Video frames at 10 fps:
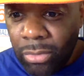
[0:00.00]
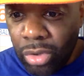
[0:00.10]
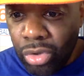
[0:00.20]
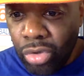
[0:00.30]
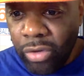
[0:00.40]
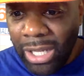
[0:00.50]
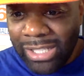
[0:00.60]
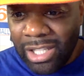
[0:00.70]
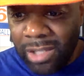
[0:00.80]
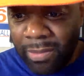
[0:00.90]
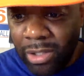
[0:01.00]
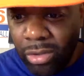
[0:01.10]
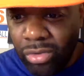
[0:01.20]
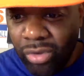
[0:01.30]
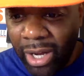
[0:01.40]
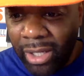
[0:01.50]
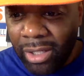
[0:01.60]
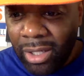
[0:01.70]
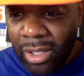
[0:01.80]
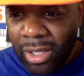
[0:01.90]
You do realize that these millennials, right?
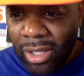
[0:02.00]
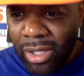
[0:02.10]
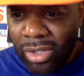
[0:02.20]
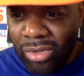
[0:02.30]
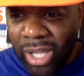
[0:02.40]
You